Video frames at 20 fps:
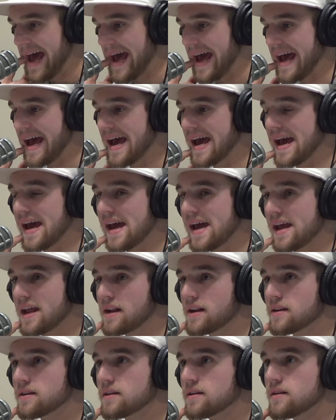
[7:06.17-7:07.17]

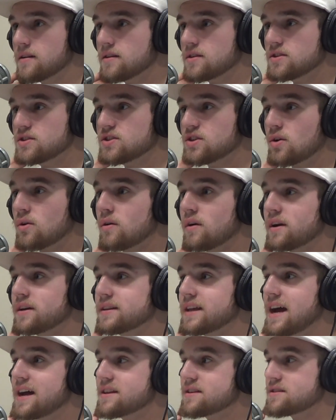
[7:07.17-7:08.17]
And during
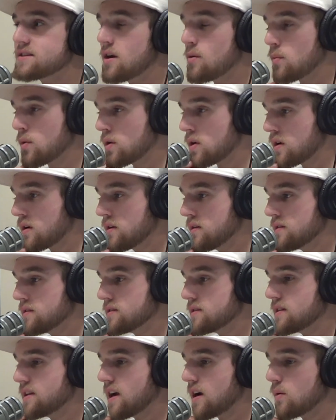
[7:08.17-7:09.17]
that summer,
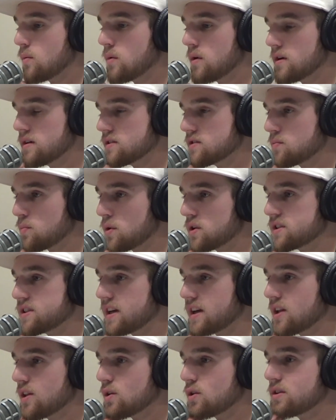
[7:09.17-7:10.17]
there was
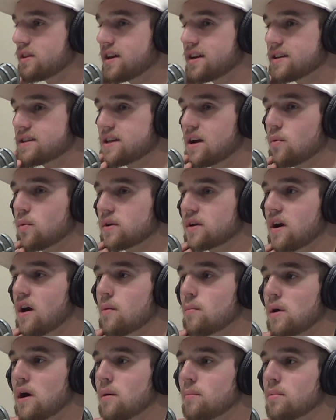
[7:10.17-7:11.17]
particular things that would
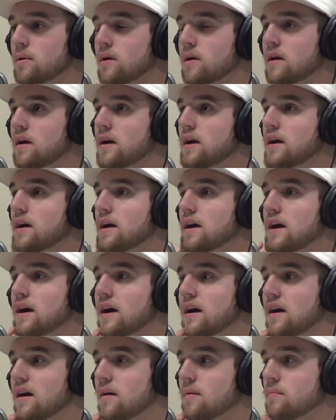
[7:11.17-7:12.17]
come up
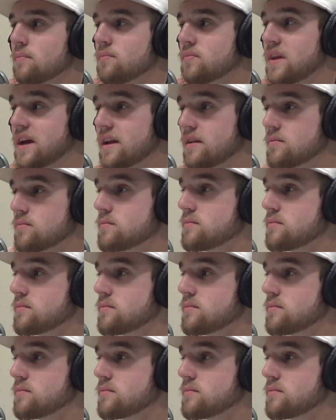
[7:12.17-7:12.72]
that,